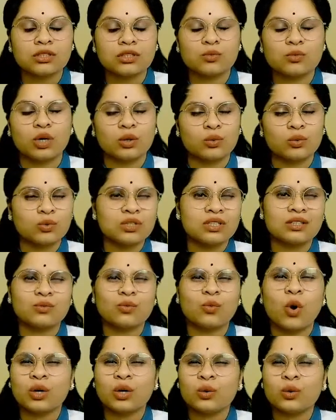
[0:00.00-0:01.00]

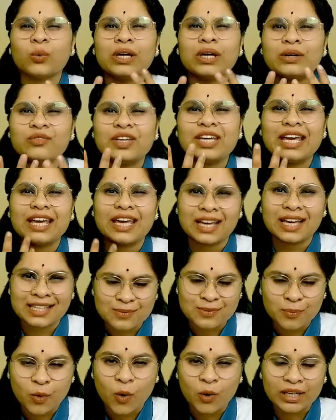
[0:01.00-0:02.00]
were we
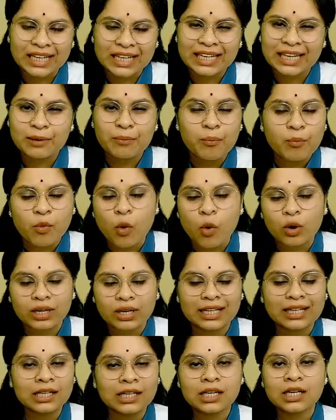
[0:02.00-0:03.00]
exporting,
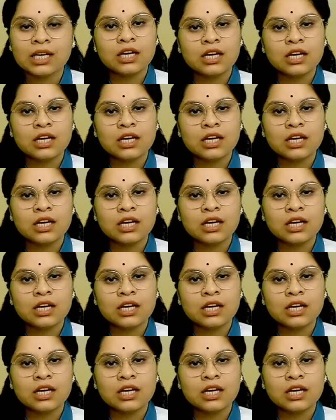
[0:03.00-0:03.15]
importing?